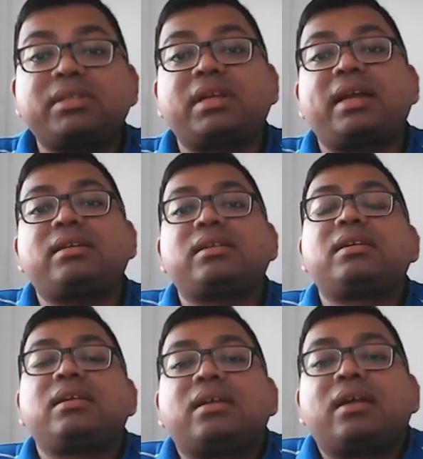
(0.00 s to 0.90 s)
that
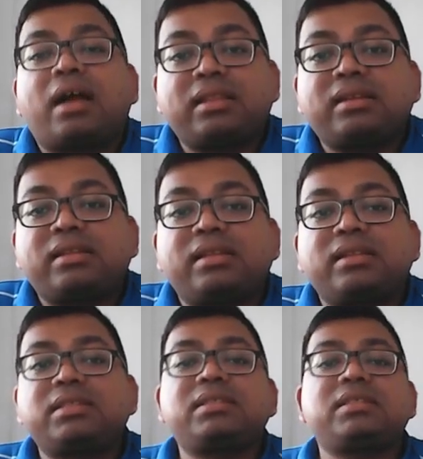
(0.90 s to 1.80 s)
other thing.
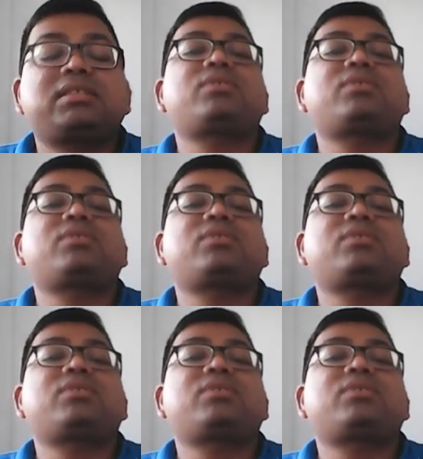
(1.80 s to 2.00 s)
This is just a